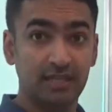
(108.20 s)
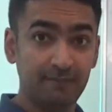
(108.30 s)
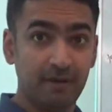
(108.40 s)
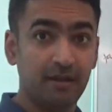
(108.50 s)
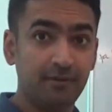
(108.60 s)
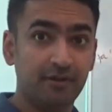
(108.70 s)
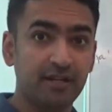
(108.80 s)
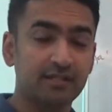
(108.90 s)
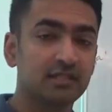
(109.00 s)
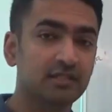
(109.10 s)
the same
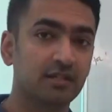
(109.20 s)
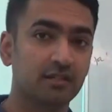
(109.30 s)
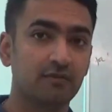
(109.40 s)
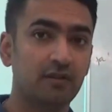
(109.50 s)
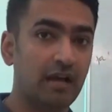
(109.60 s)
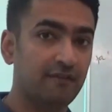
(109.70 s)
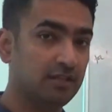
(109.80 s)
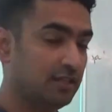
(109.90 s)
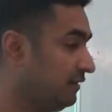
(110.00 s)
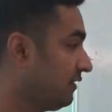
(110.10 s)
parameterized constructor will
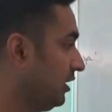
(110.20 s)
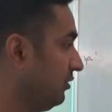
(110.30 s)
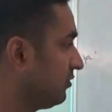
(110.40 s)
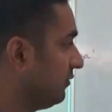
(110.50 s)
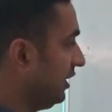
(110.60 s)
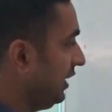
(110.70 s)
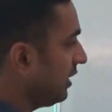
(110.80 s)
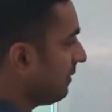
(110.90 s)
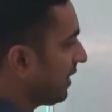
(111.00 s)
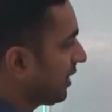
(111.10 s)
having 3 values. So we
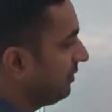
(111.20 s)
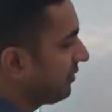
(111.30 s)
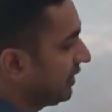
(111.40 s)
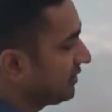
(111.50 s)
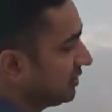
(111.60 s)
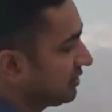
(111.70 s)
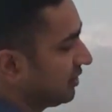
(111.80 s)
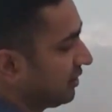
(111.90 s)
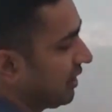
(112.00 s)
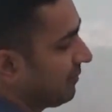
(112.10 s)
need a parameterized
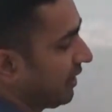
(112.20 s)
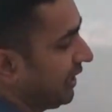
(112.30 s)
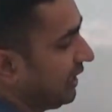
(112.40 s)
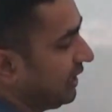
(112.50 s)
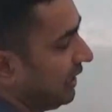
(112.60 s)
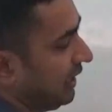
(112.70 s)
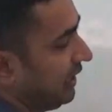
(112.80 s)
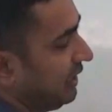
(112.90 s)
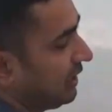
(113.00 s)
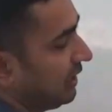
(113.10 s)
constructor. I am writing
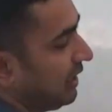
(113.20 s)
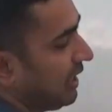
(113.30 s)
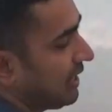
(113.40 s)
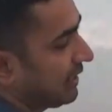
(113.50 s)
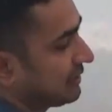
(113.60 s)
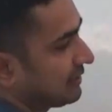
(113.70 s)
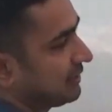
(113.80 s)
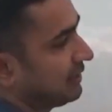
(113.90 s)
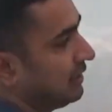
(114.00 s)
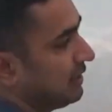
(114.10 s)
int
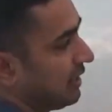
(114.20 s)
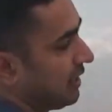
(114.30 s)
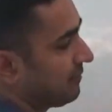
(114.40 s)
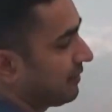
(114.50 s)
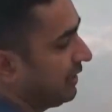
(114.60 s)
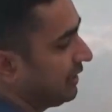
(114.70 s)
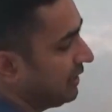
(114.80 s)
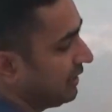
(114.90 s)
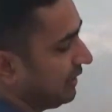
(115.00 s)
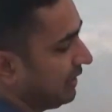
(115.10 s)
x. I am
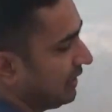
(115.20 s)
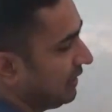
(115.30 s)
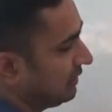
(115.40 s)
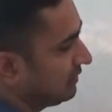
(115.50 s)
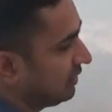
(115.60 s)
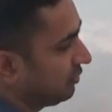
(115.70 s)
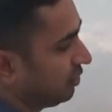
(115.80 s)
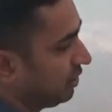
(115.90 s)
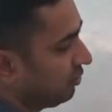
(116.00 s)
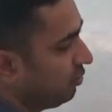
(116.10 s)
writing a is
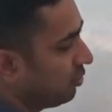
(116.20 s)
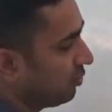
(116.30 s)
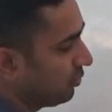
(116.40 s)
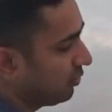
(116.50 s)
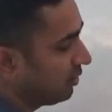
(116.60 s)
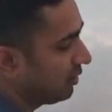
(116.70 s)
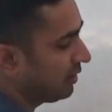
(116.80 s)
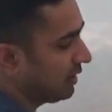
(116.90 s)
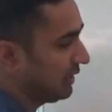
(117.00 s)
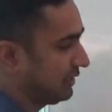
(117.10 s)
equal
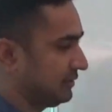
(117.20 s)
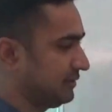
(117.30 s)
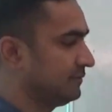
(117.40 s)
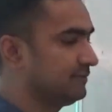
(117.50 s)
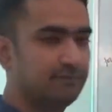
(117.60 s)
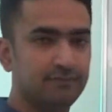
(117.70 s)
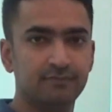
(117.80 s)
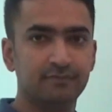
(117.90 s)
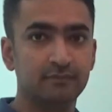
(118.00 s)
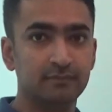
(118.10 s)
to x,
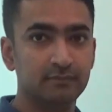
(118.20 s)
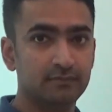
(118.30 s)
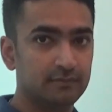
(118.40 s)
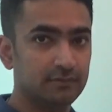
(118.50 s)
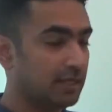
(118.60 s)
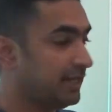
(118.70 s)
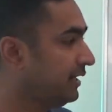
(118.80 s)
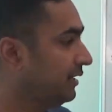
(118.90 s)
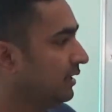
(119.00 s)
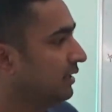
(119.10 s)

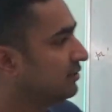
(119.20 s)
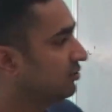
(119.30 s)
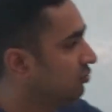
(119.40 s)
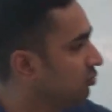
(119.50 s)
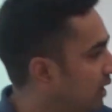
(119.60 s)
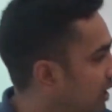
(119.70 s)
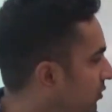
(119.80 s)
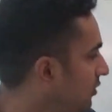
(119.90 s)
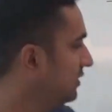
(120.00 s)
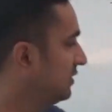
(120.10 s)
right? So 2
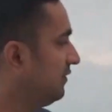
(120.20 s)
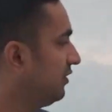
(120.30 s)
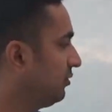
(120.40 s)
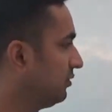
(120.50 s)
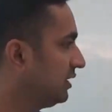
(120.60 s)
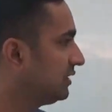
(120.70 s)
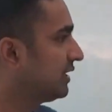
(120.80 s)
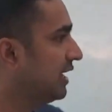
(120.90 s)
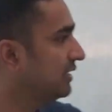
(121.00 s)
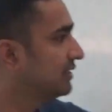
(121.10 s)
value is given to
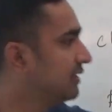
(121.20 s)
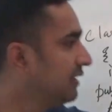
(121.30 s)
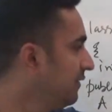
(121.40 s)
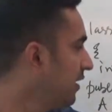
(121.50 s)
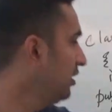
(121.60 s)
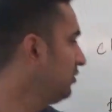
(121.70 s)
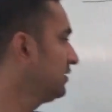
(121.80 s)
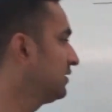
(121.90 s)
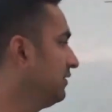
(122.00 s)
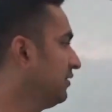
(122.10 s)
this x, 3
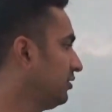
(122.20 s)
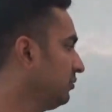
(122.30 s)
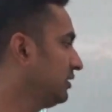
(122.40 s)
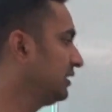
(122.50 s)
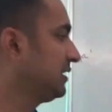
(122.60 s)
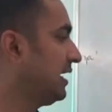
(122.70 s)
value is given to